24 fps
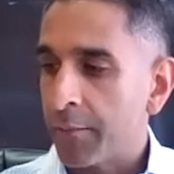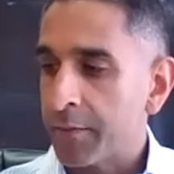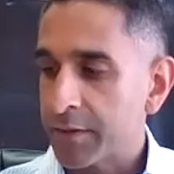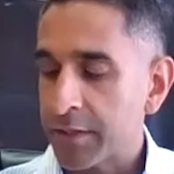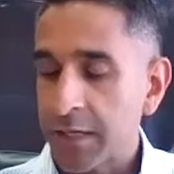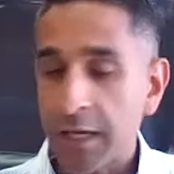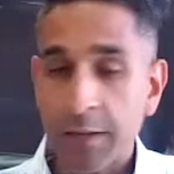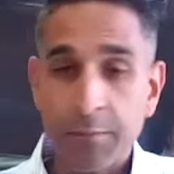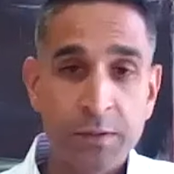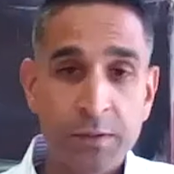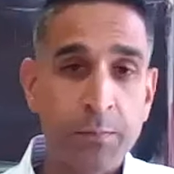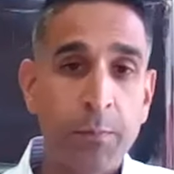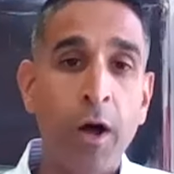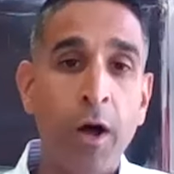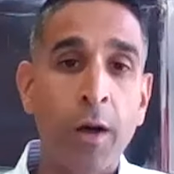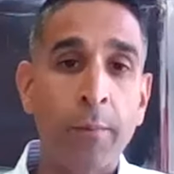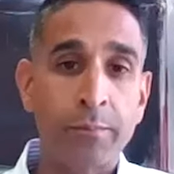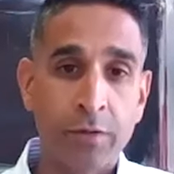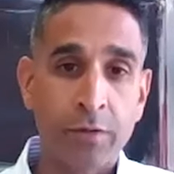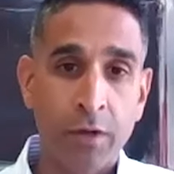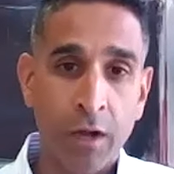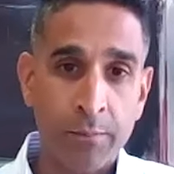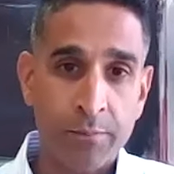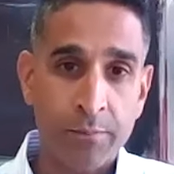His name's
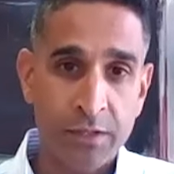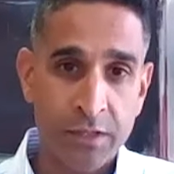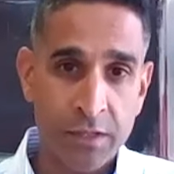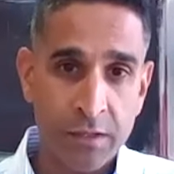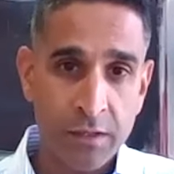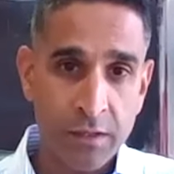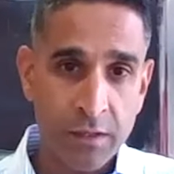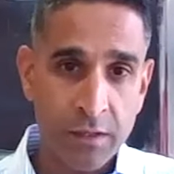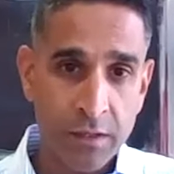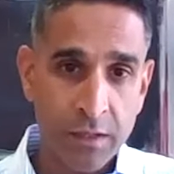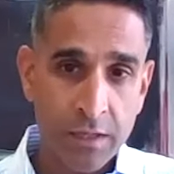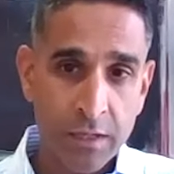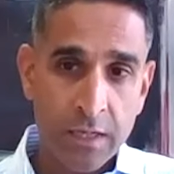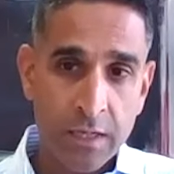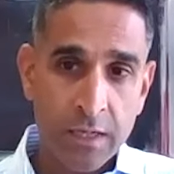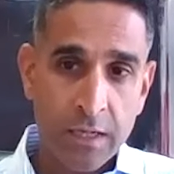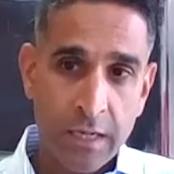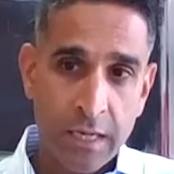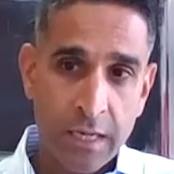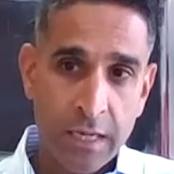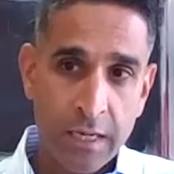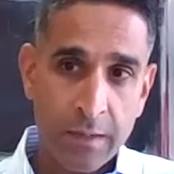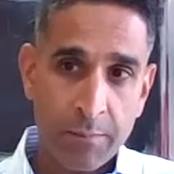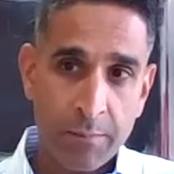Bob Thompson.
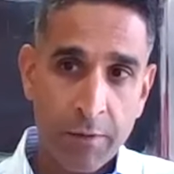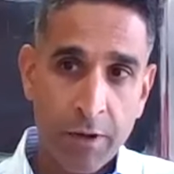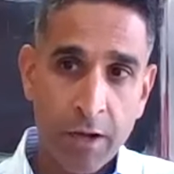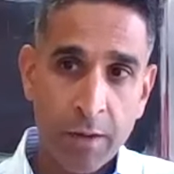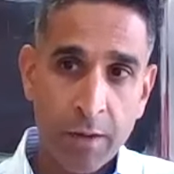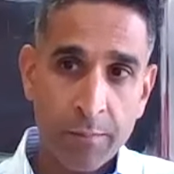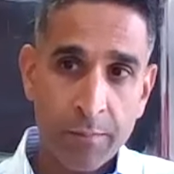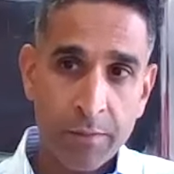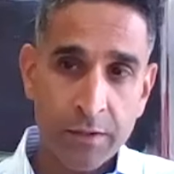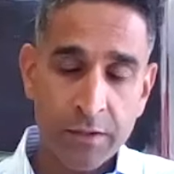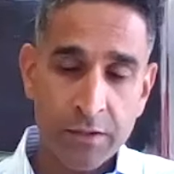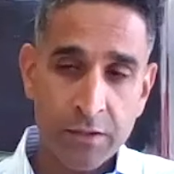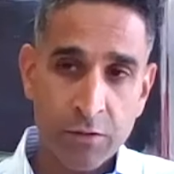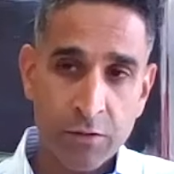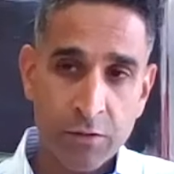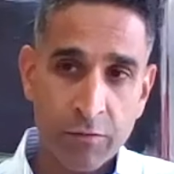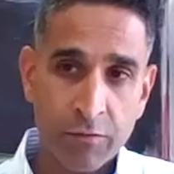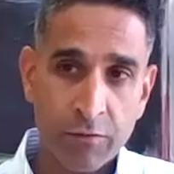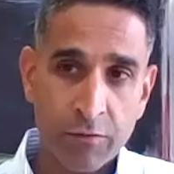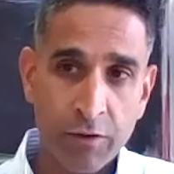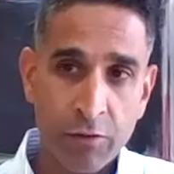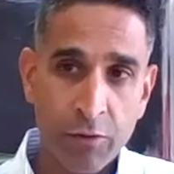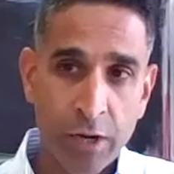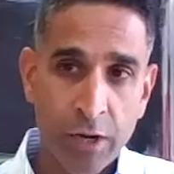Yeah, Bob is
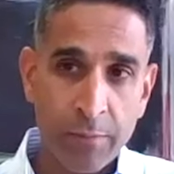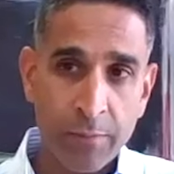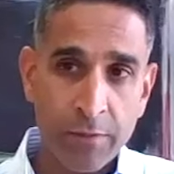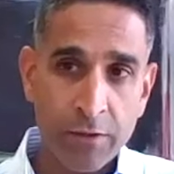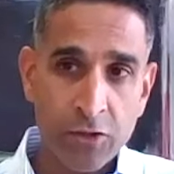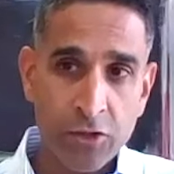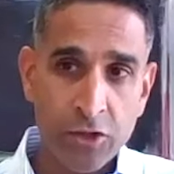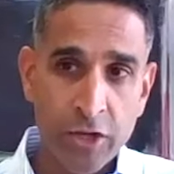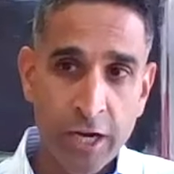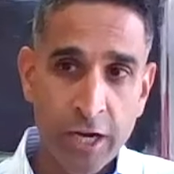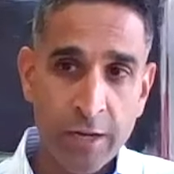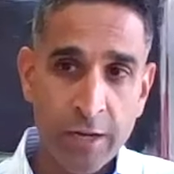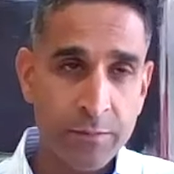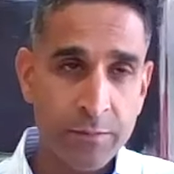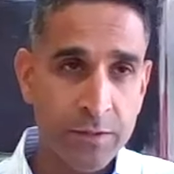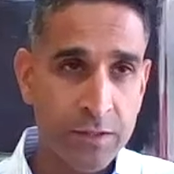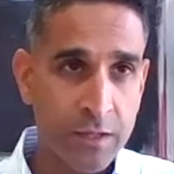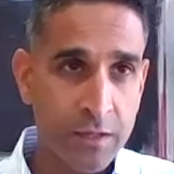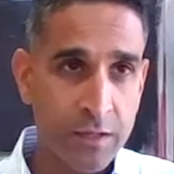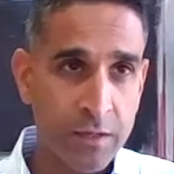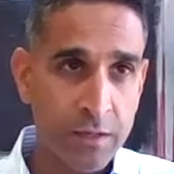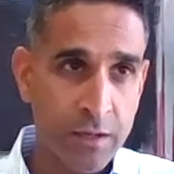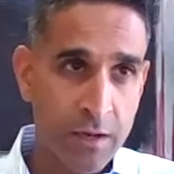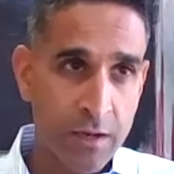over at Raymond
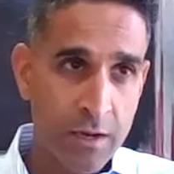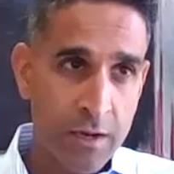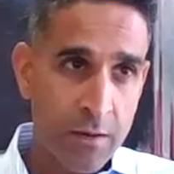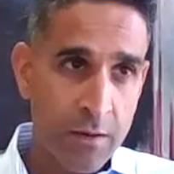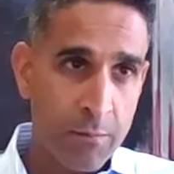James, and